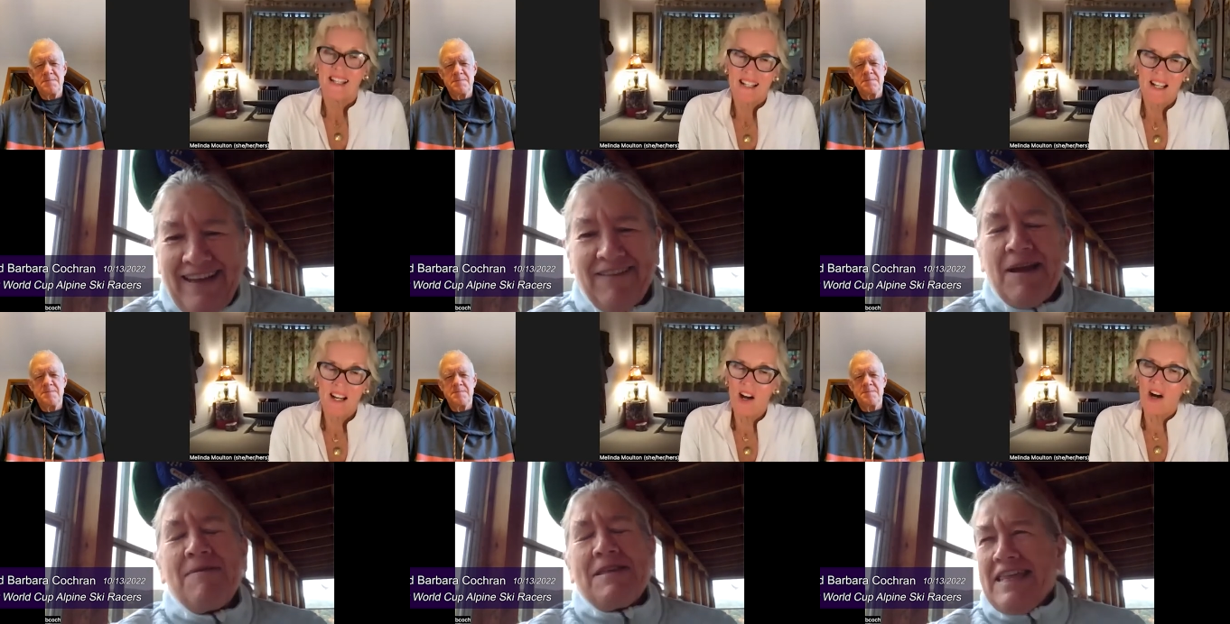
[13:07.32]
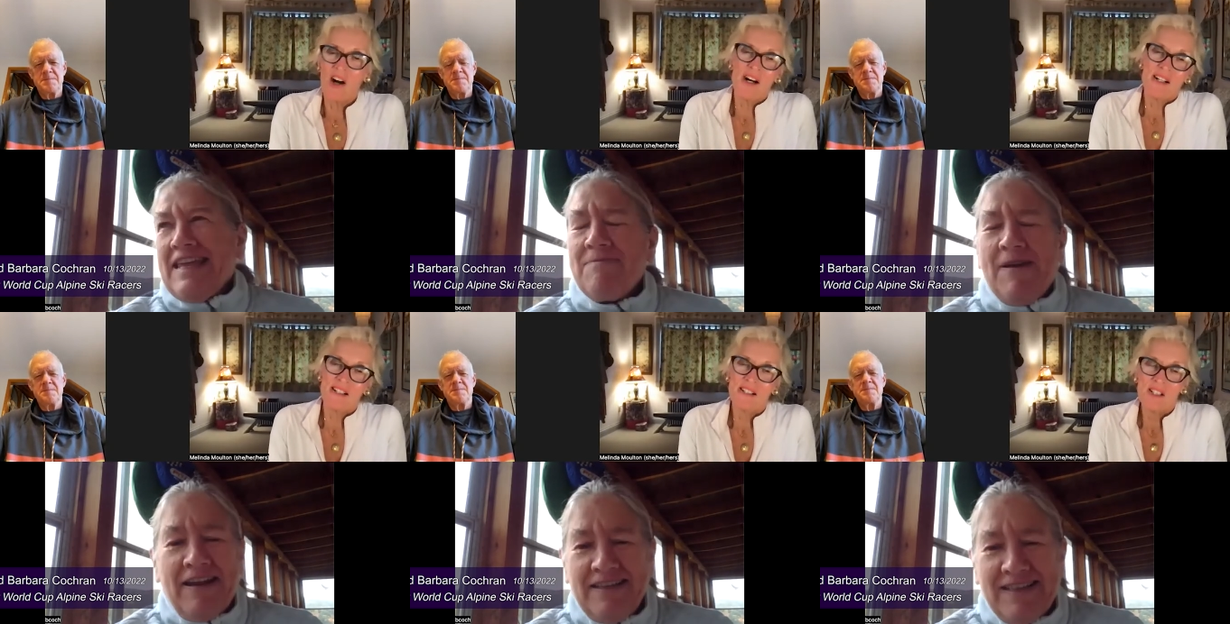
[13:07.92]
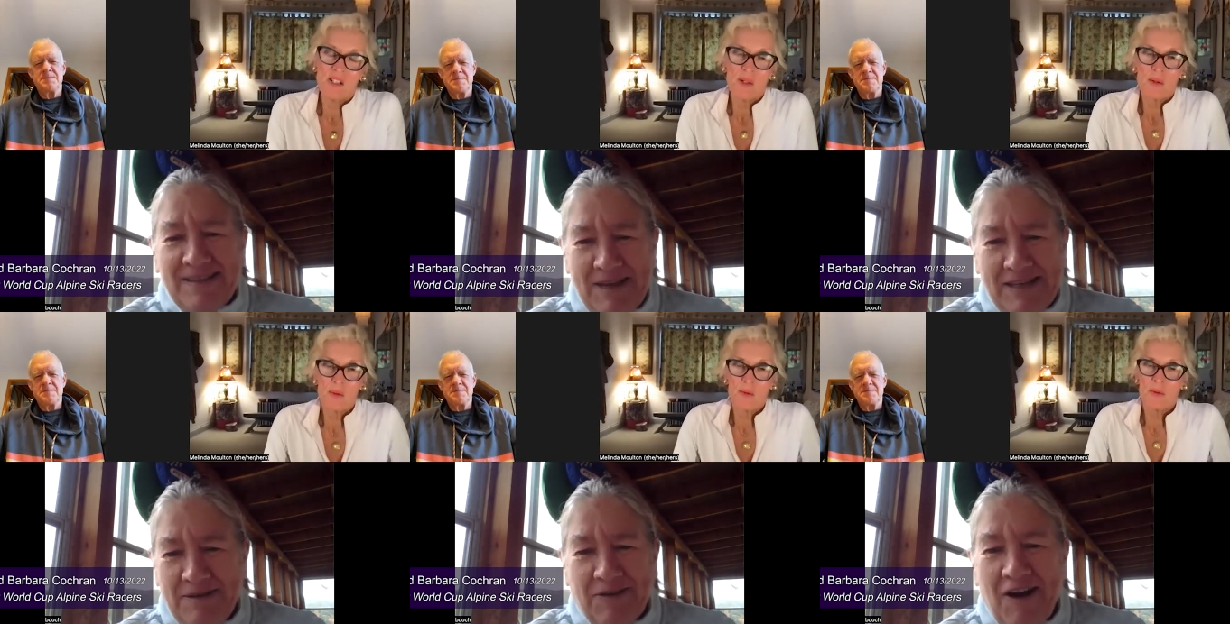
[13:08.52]
Speaker 1: Every time I think about it, it just
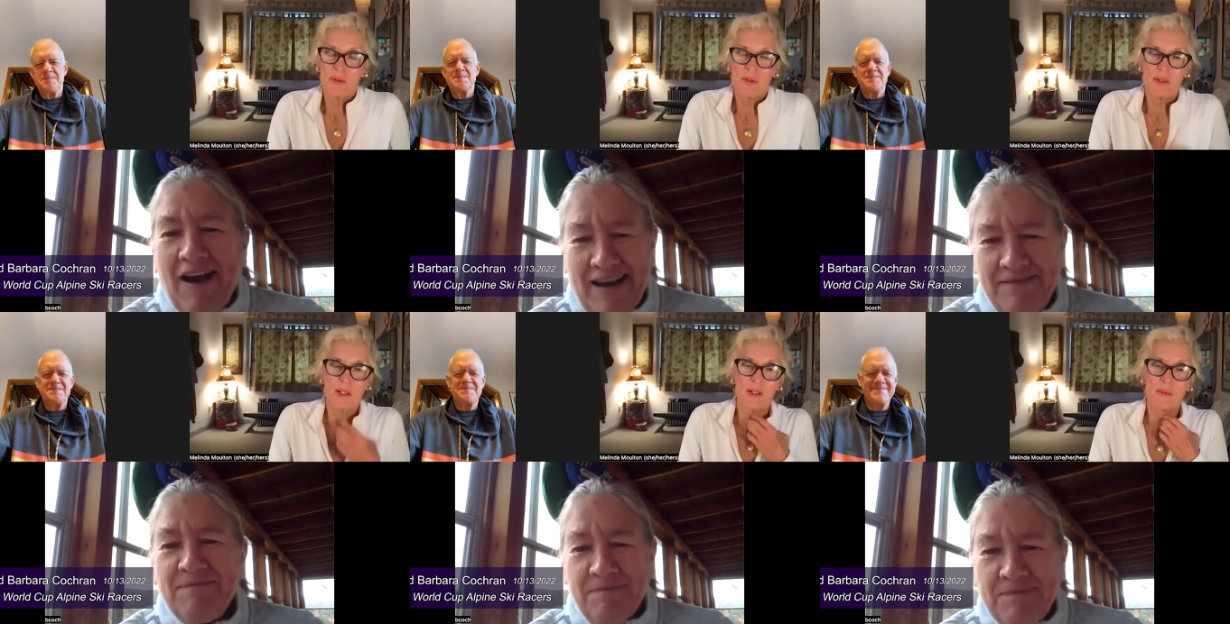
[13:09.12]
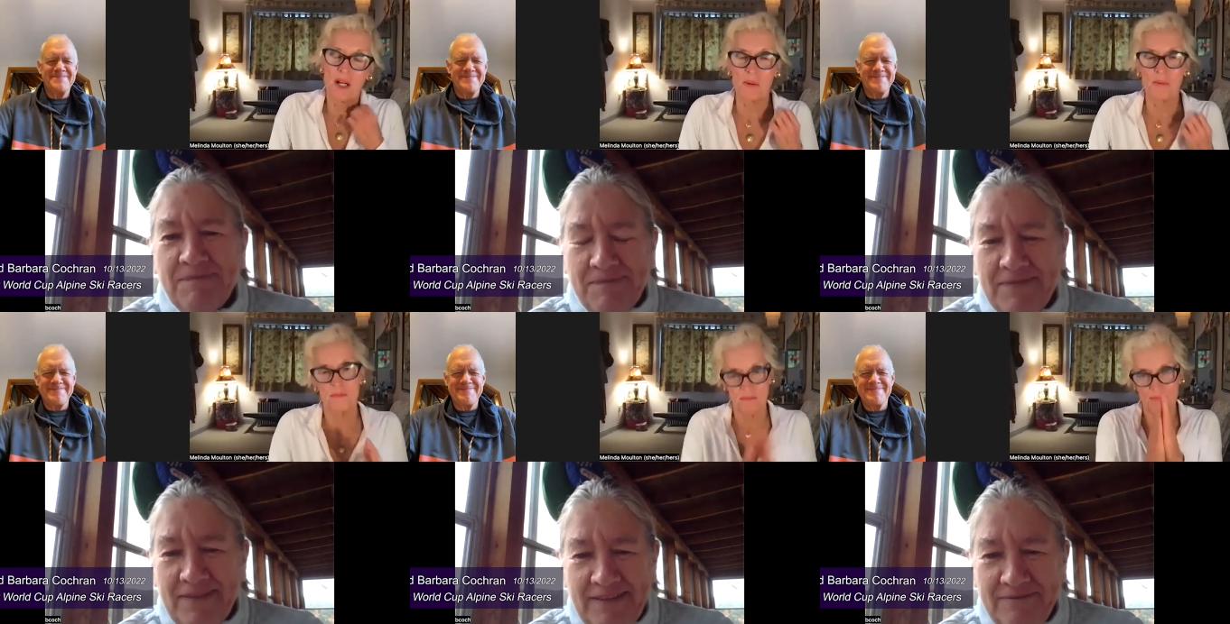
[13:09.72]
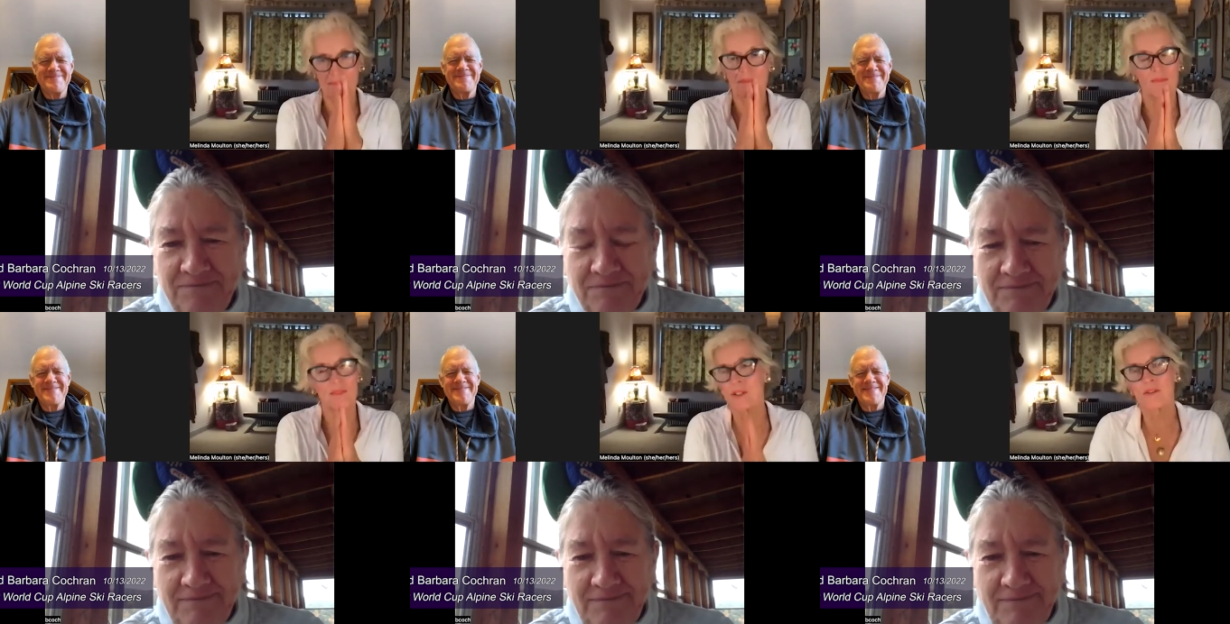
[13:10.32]
makes me cry.
Speaker 2: Well,
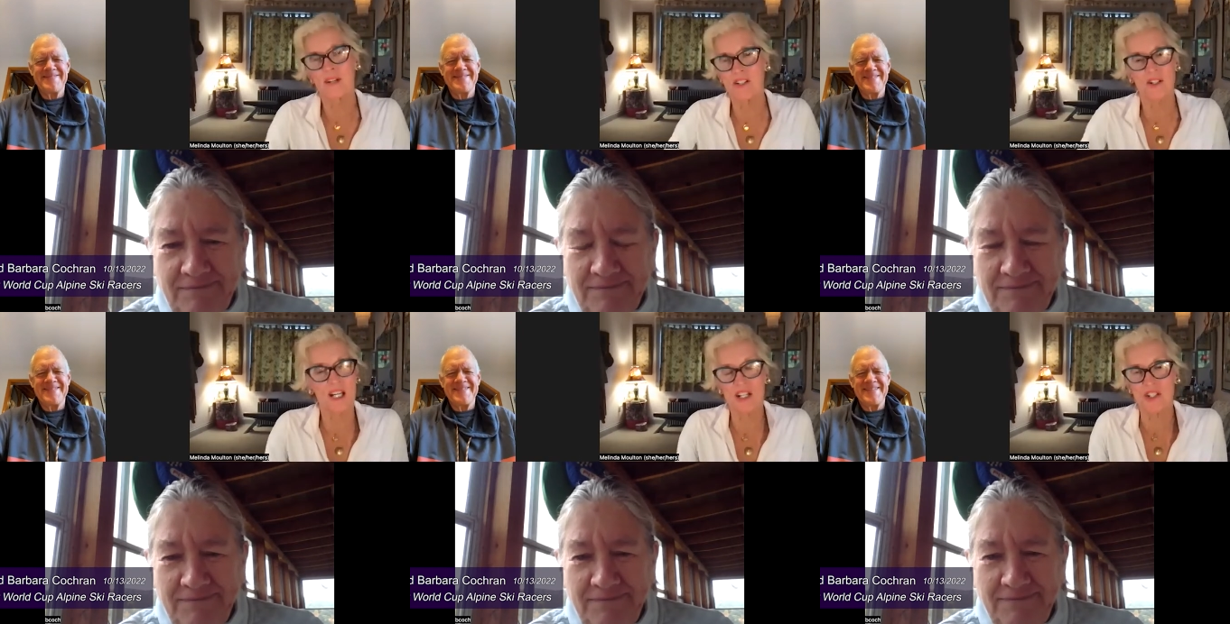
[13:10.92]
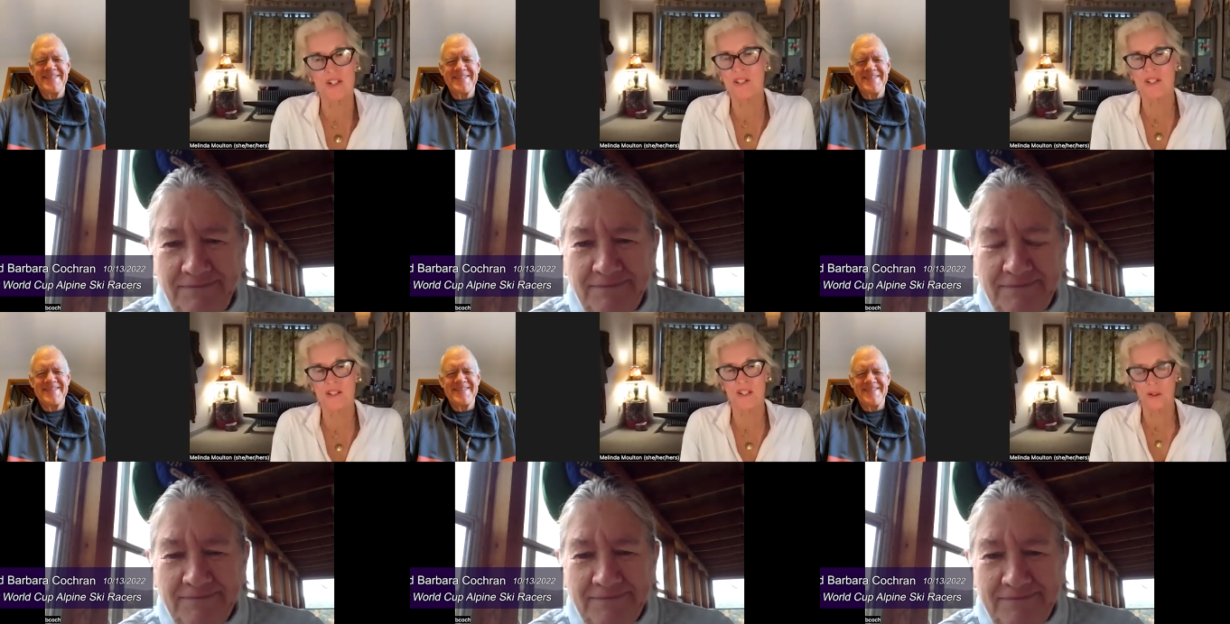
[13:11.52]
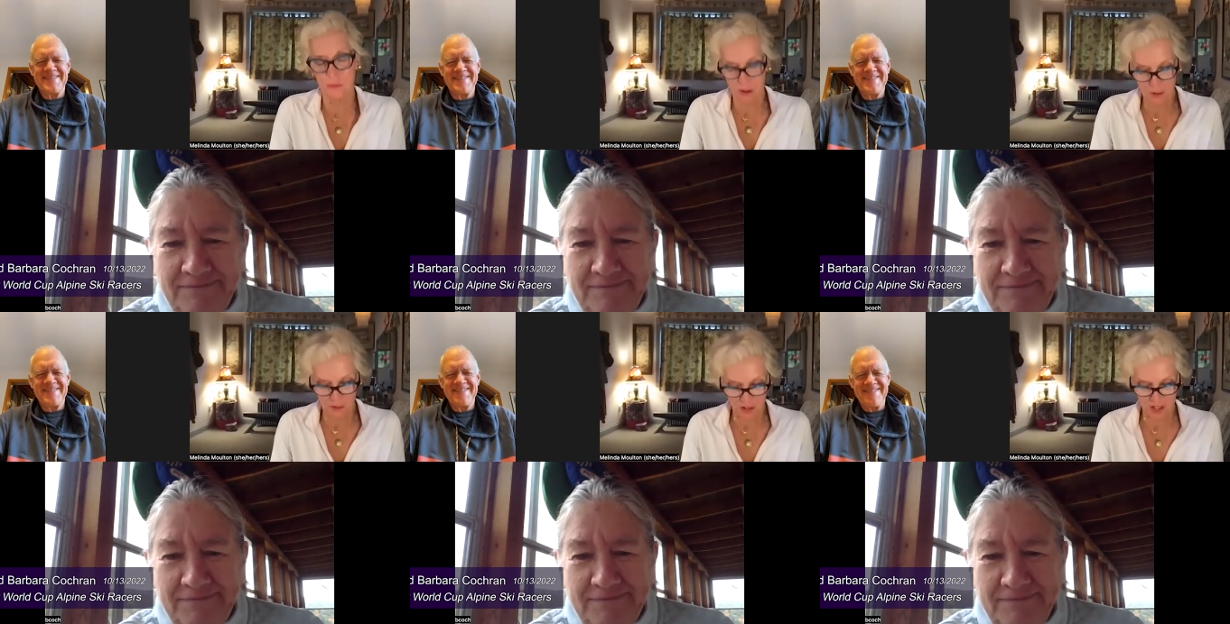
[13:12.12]
congratulations to your
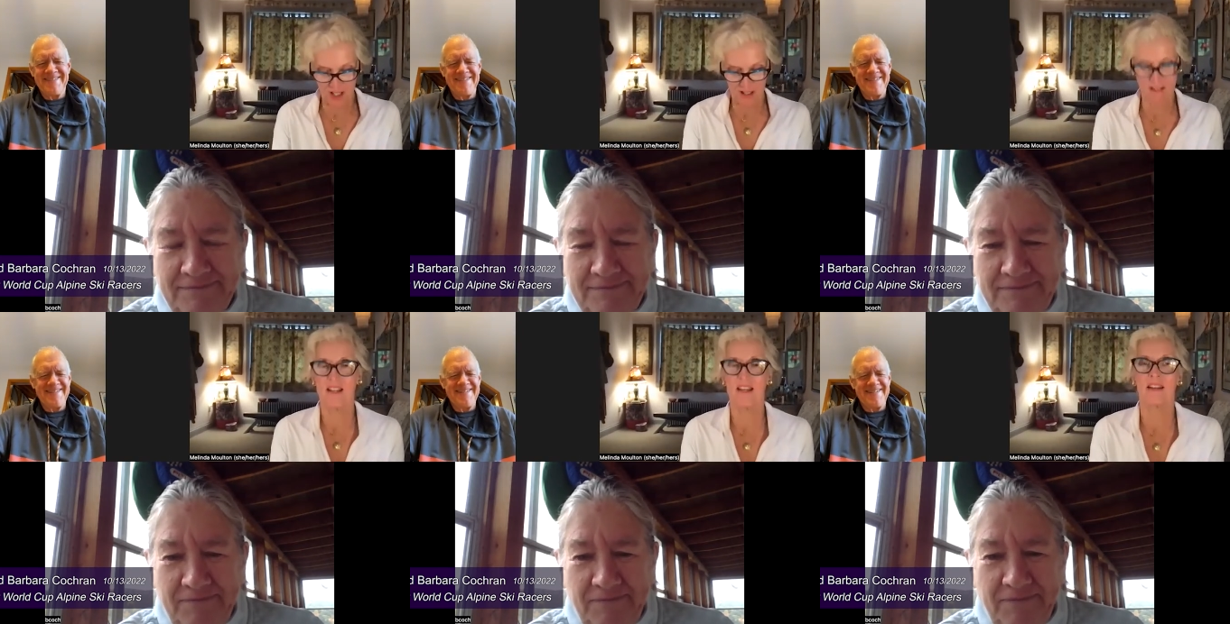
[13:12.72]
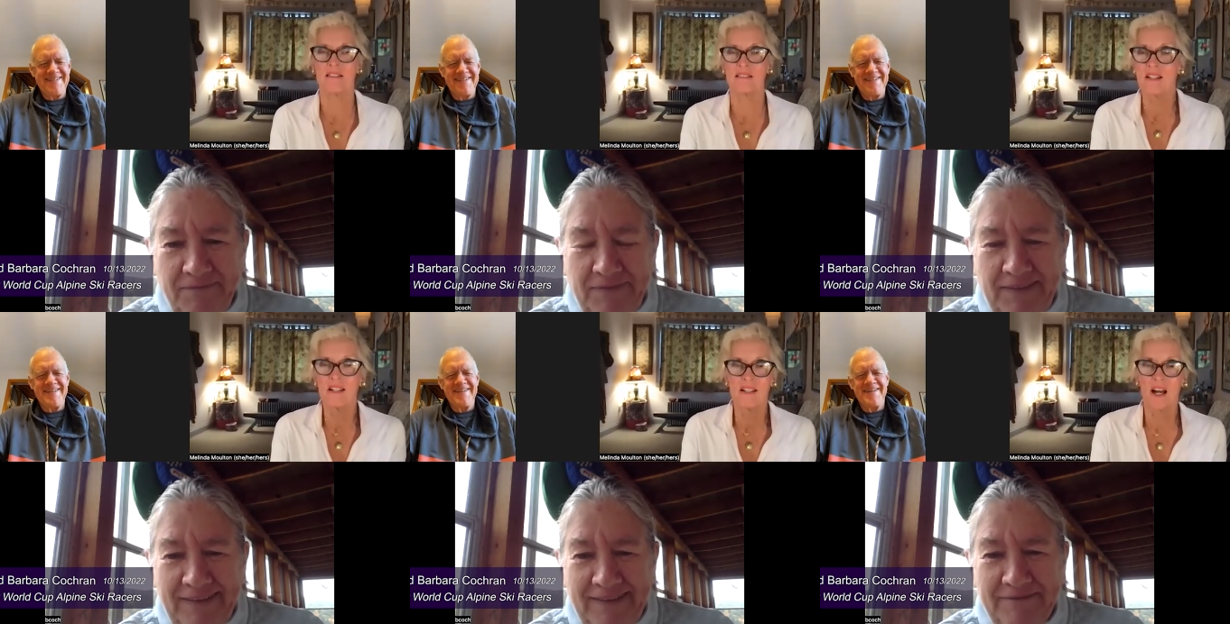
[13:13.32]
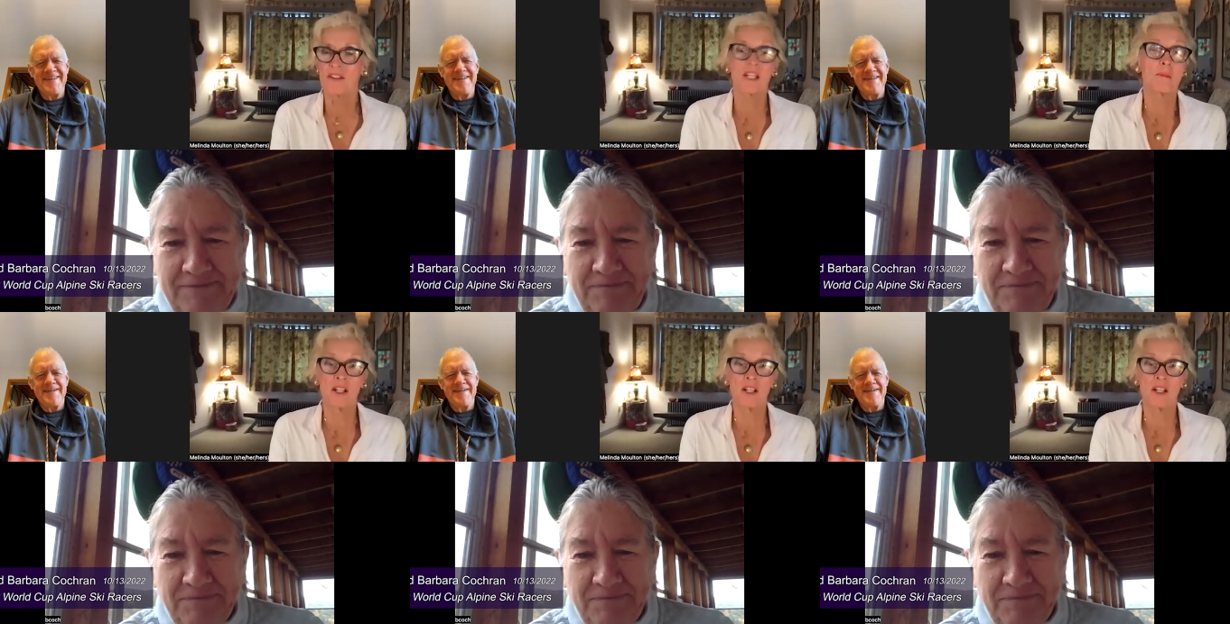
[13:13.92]
beautiful son and I think it